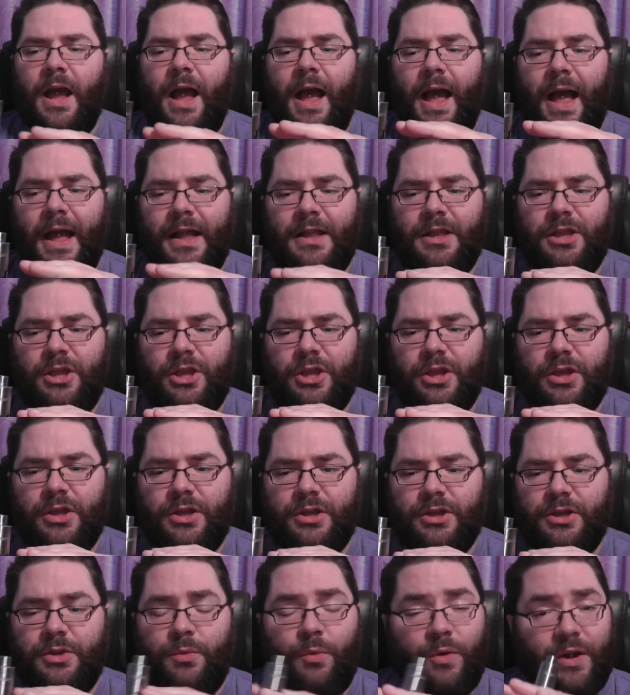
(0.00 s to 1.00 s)
and
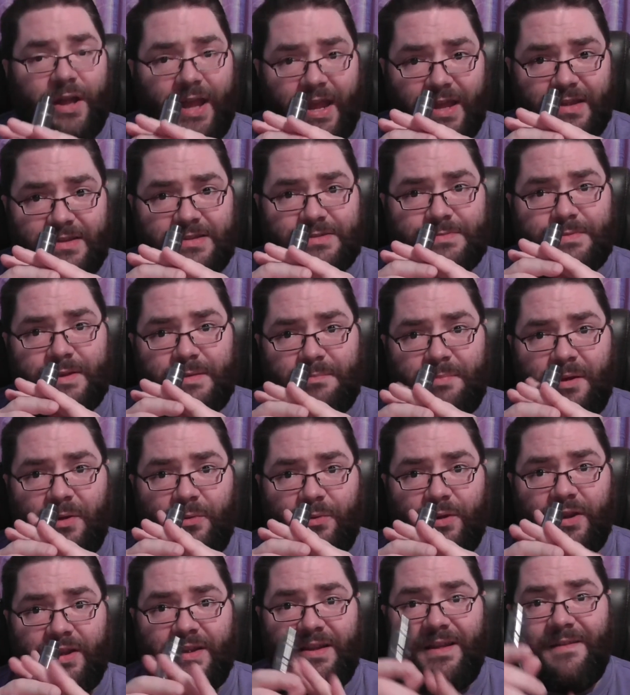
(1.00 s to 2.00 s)
you want to get into
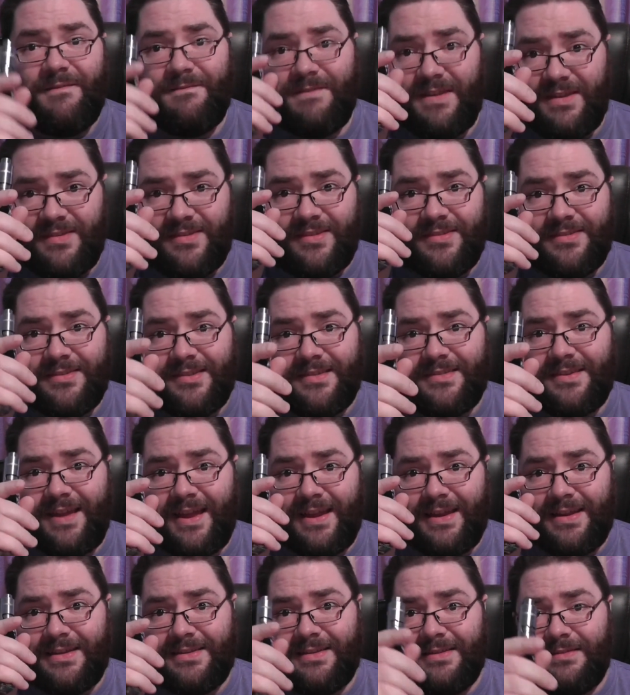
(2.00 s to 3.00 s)
rebuilding, this is the
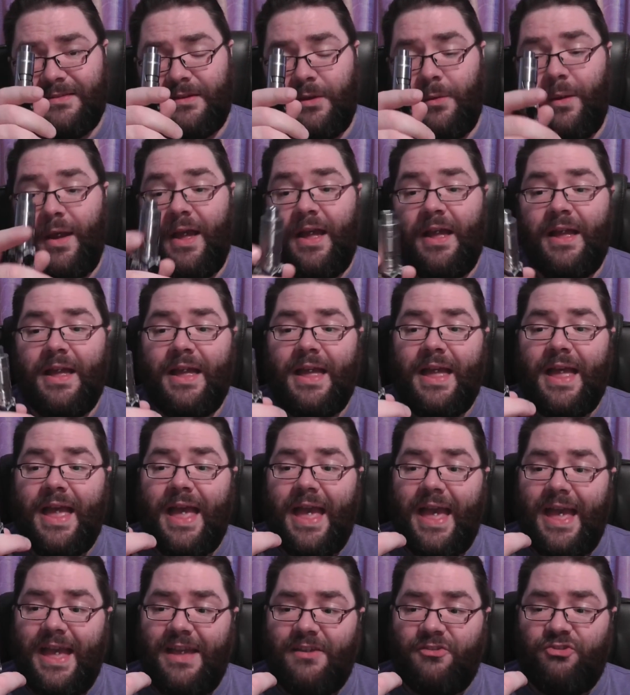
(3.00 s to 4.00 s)
tank to do it.
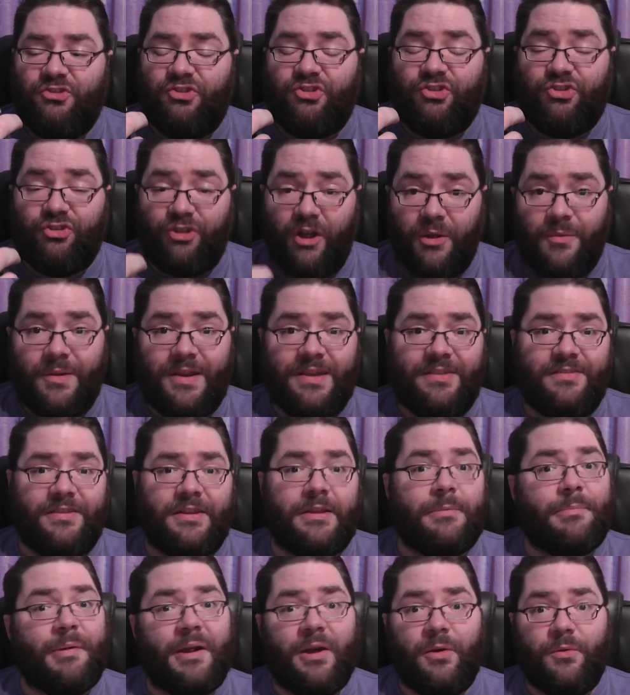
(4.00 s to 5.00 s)
It's so easy
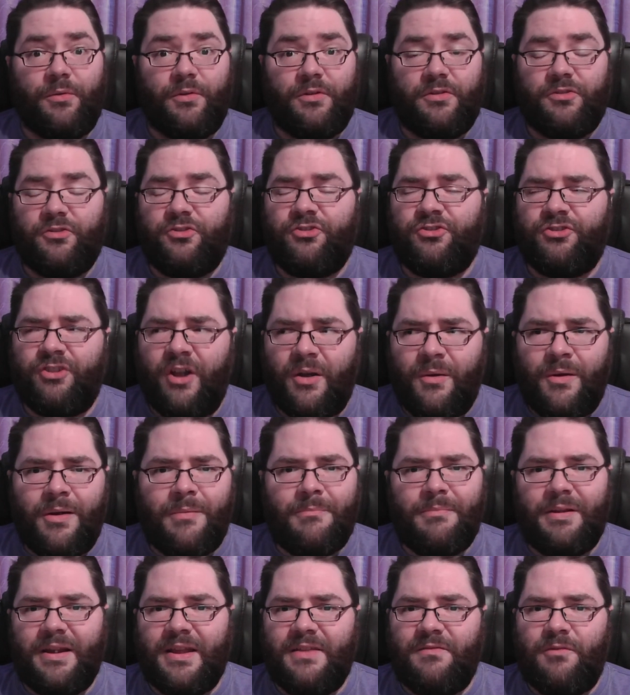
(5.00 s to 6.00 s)
to build, so
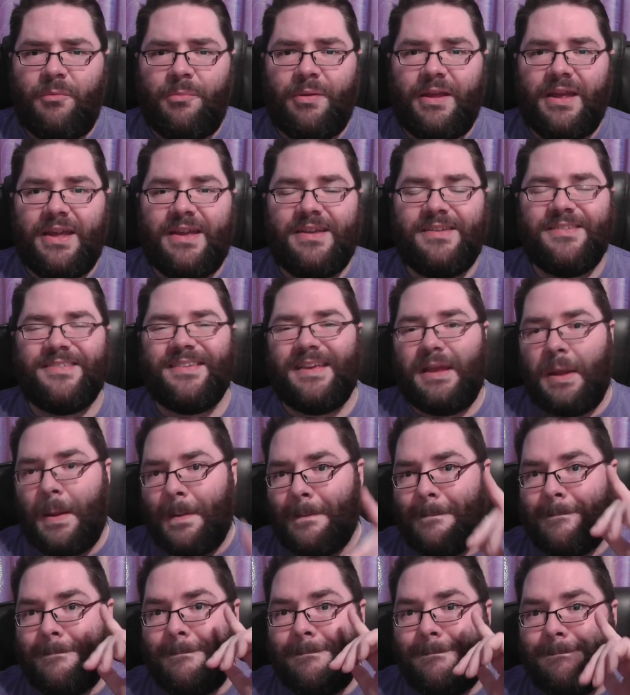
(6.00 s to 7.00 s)
unbelievably easy.
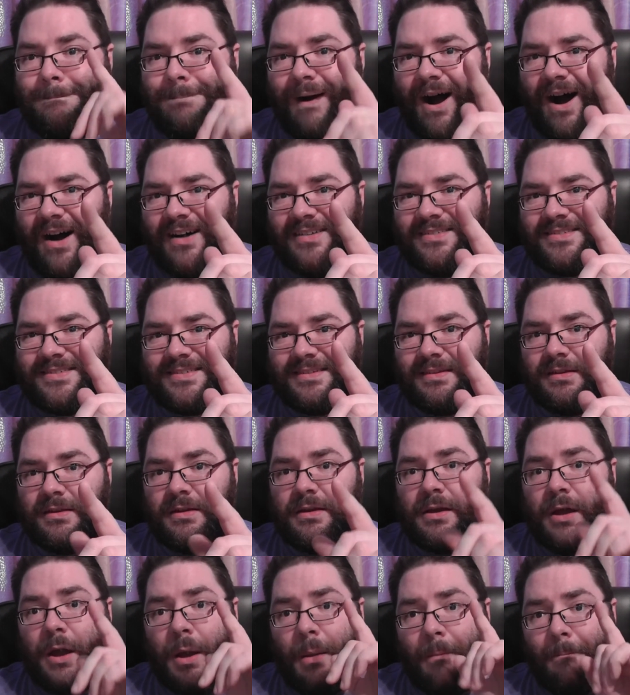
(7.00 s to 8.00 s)
But
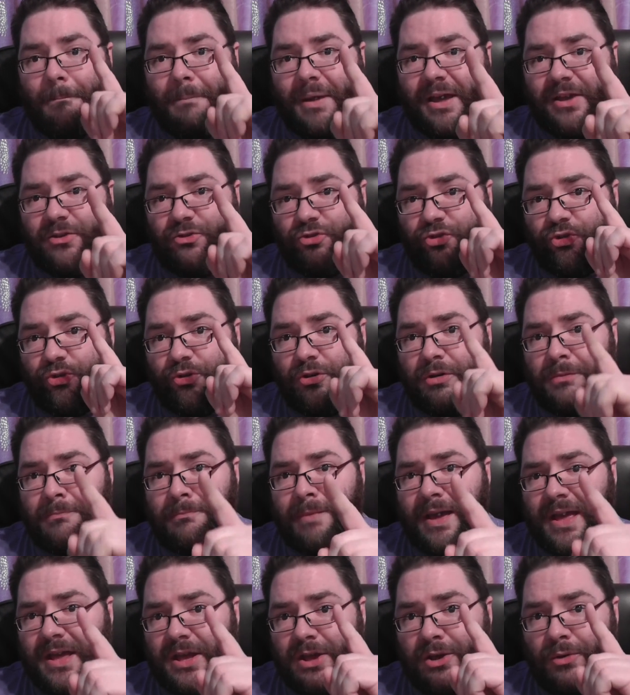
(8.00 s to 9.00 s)
make sure you
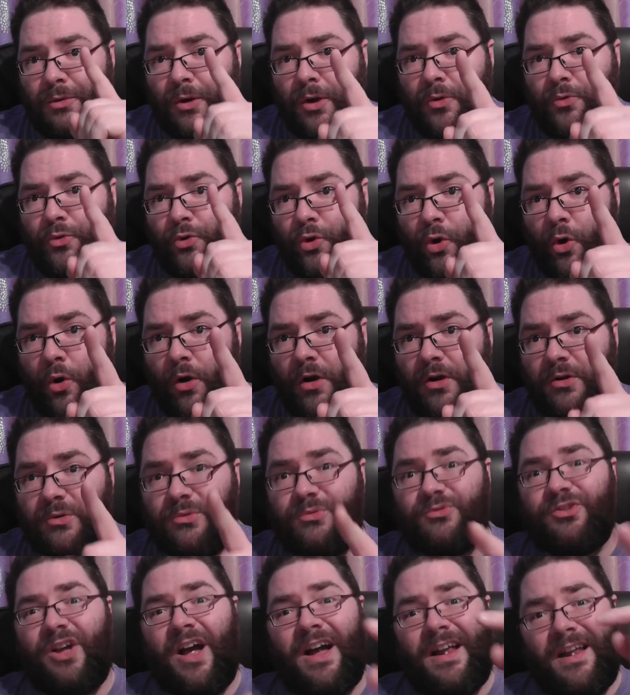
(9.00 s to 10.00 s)
make your own
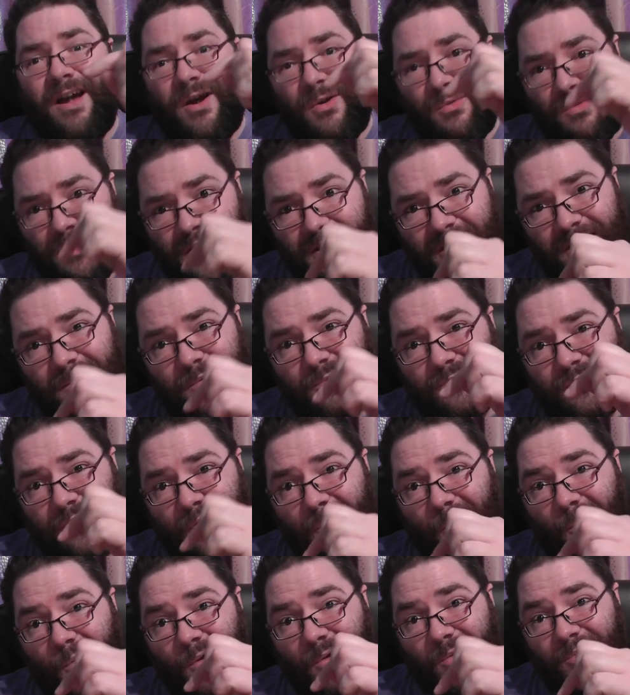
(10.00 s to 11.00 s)
coils and only use the
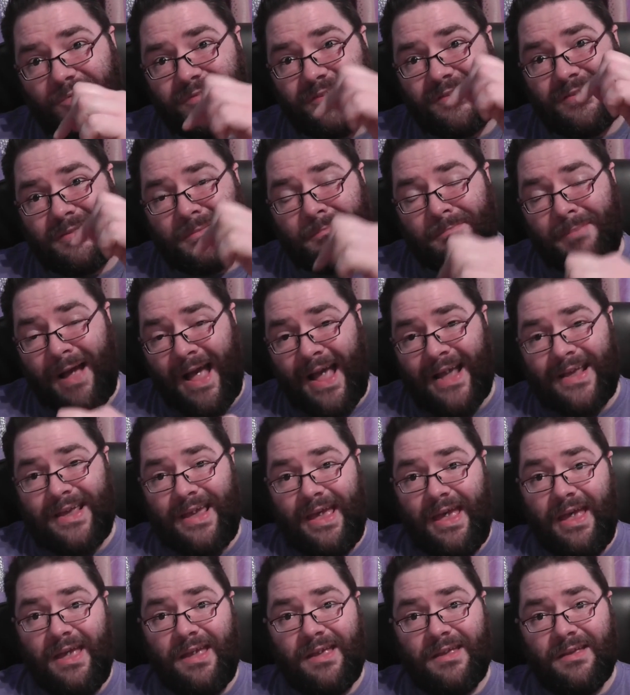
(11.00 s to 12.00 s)
coils in the
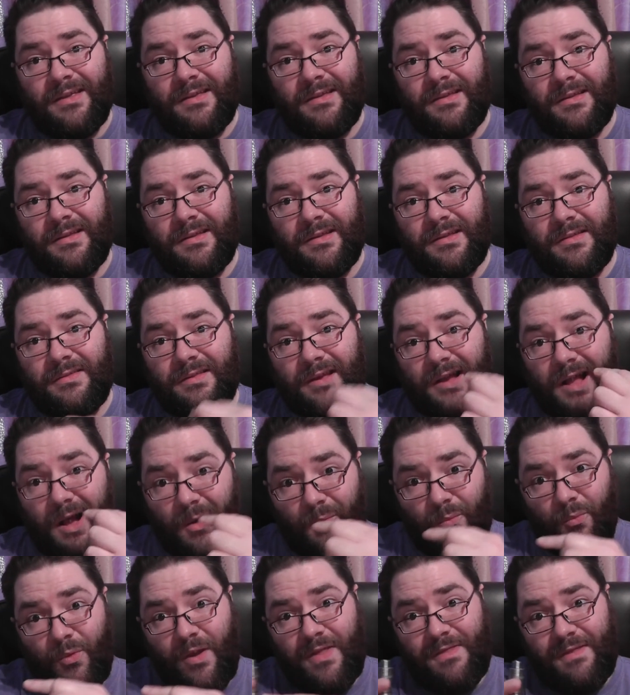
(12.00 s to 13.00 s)
packet that
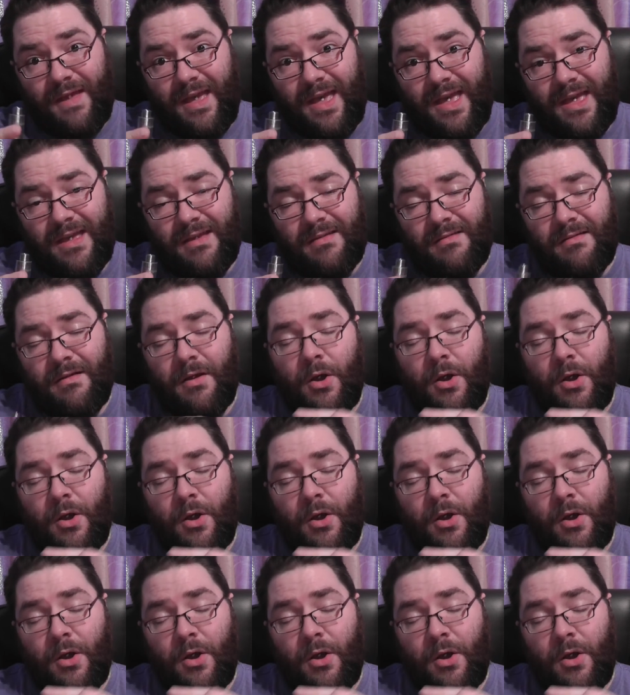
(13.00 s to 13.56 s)
come with it